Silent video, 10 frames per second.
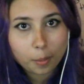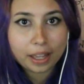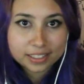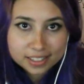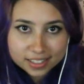
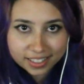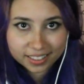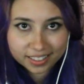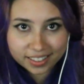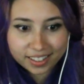and
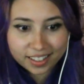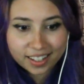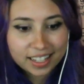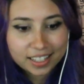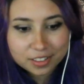skinny
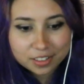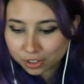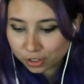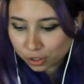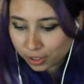
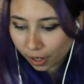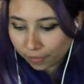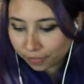dove